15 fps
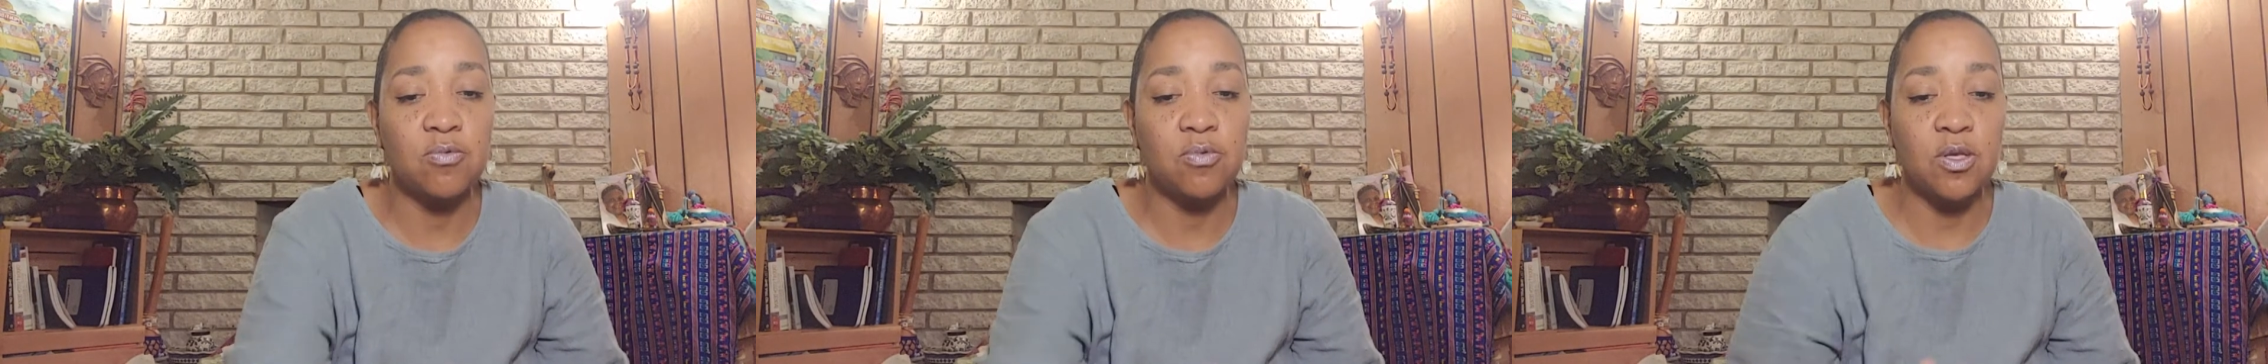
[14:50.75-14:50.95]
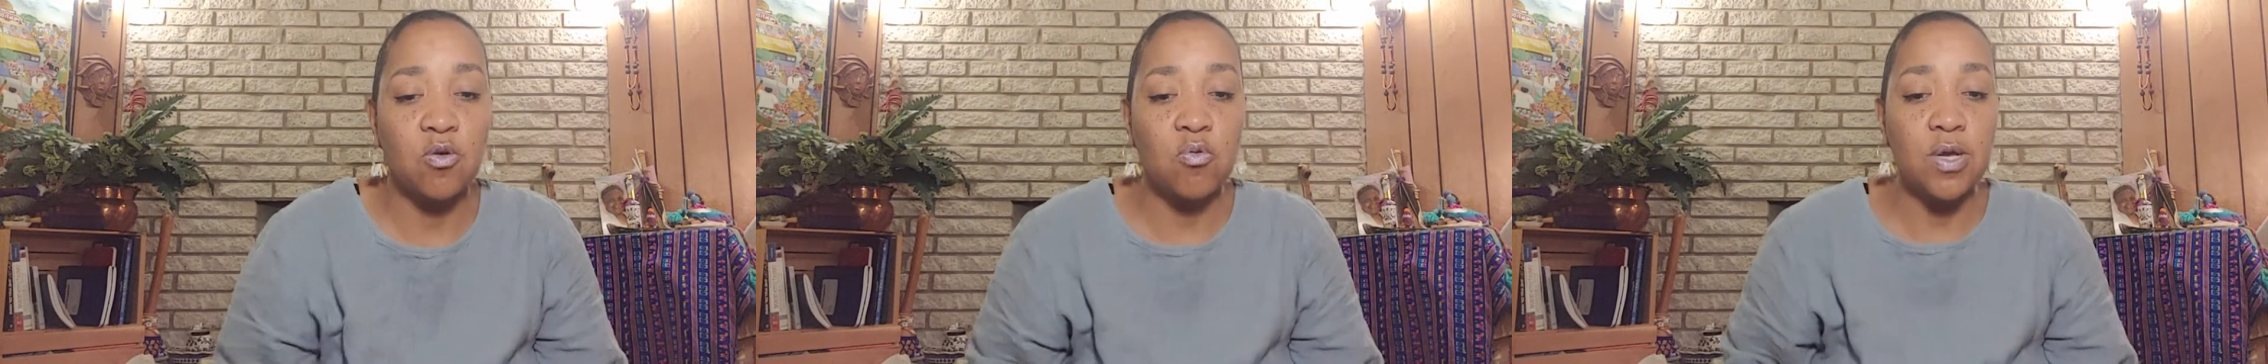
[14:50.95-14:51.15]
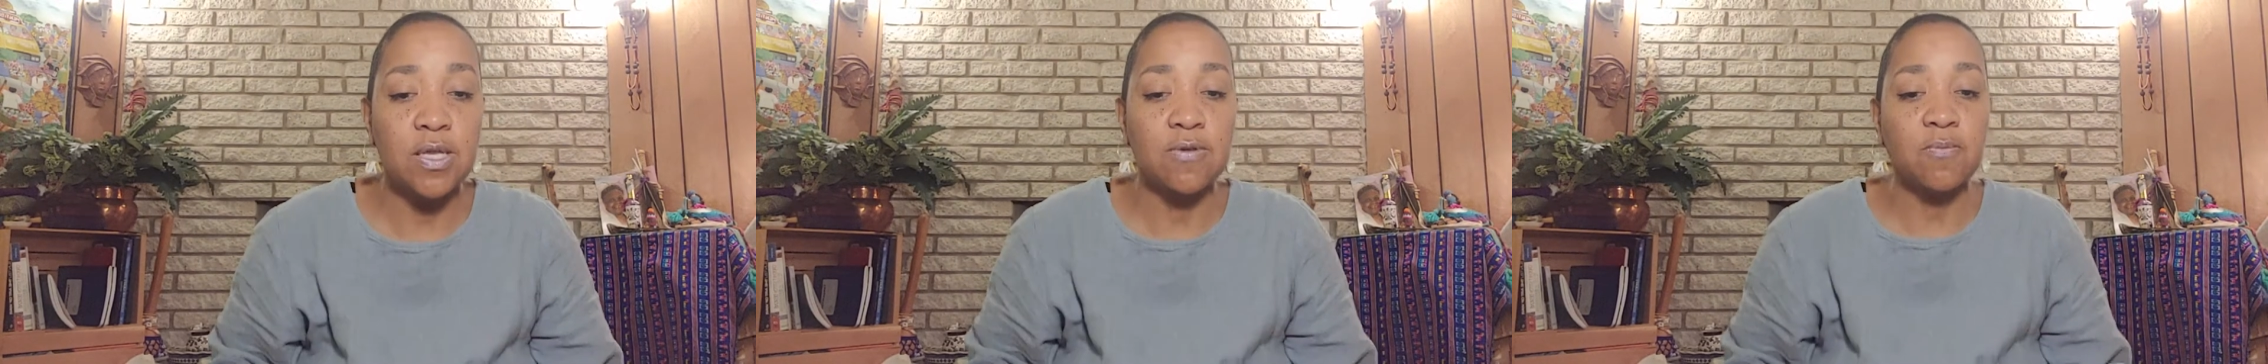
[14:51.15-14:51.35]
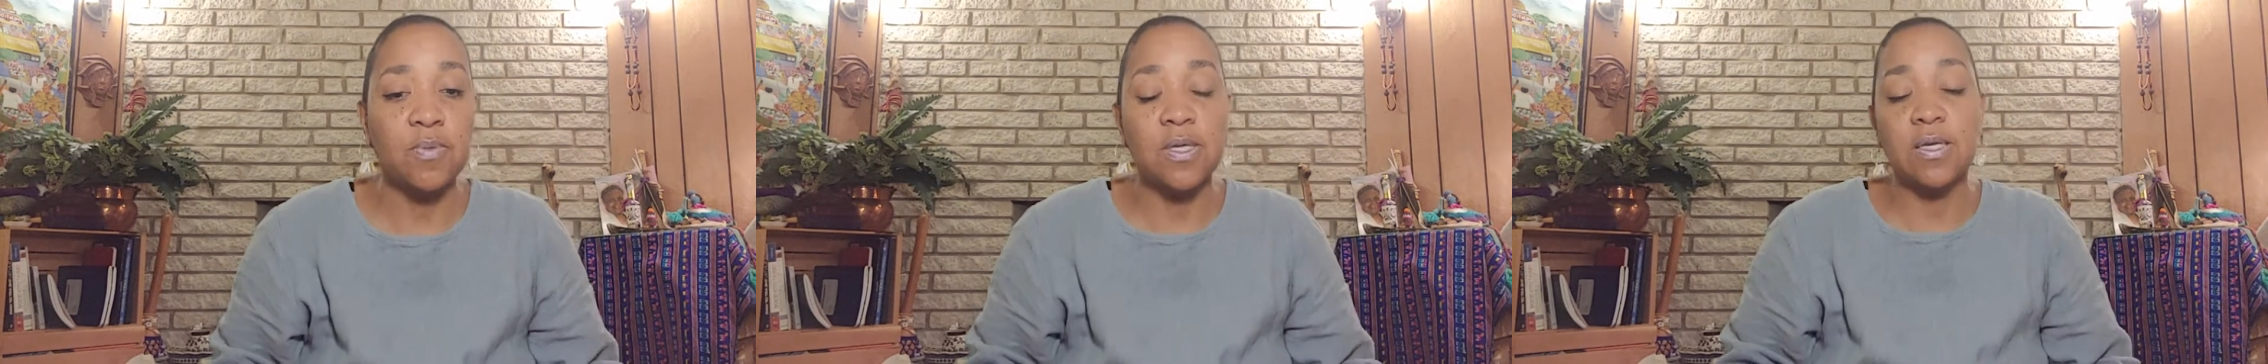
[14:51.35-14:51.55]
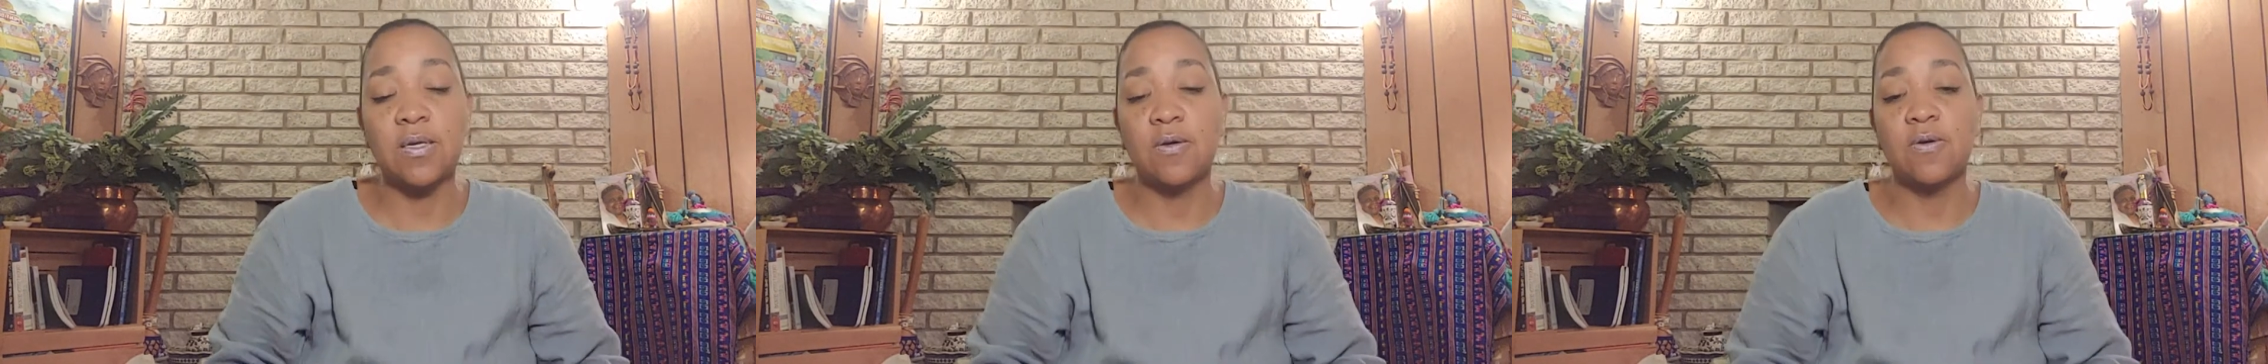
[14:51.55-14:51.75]
with the Queen of
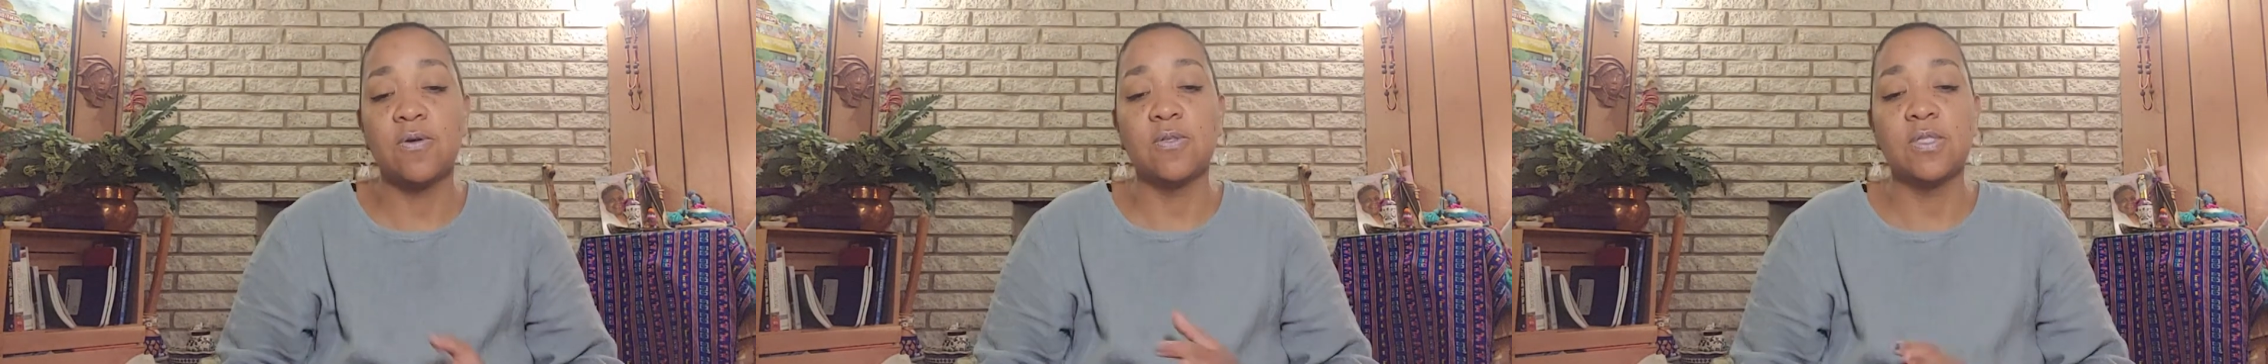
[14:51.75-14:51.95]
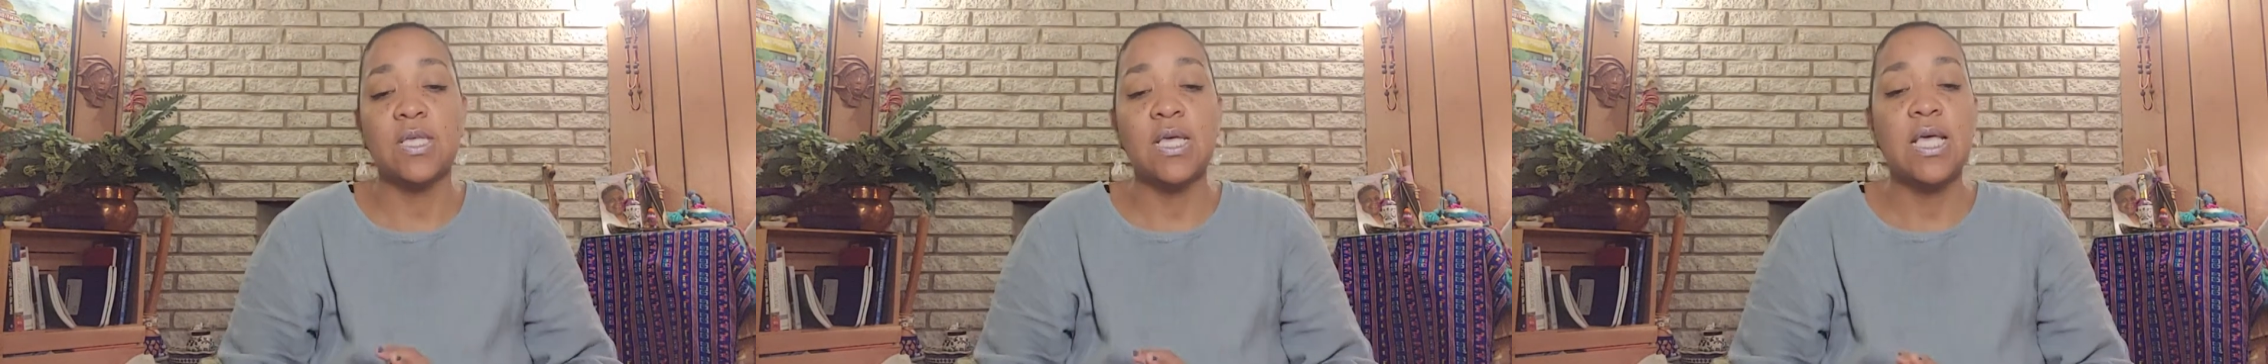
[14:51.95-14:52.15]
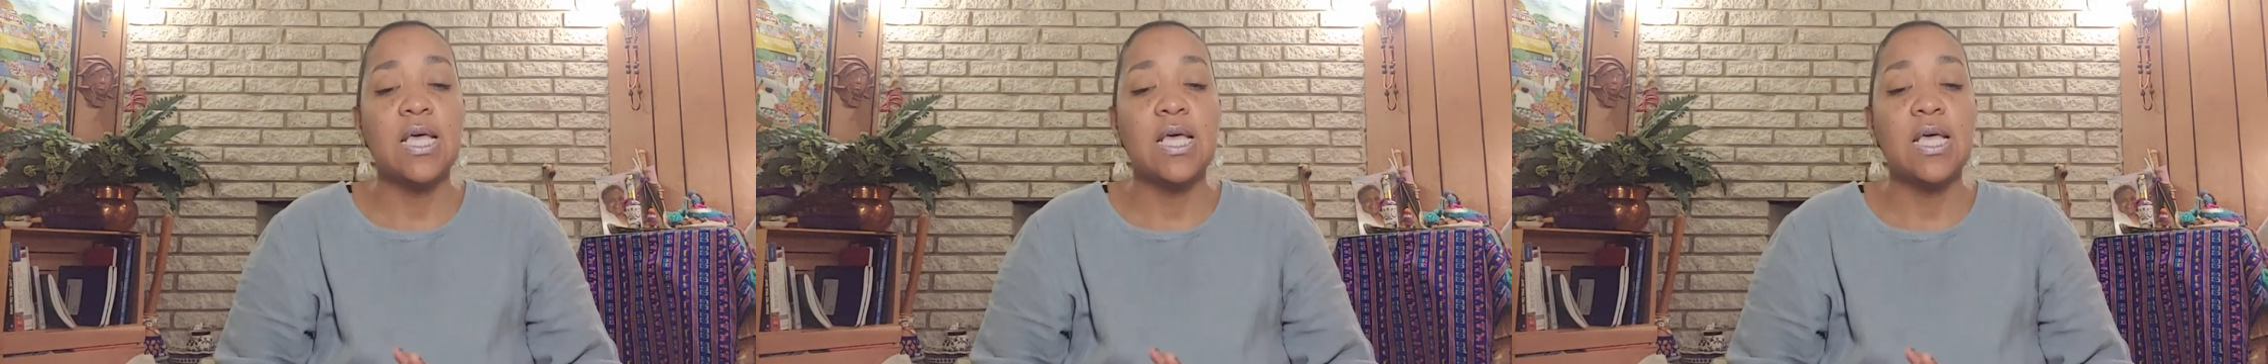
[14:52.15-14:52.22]
Pentacles.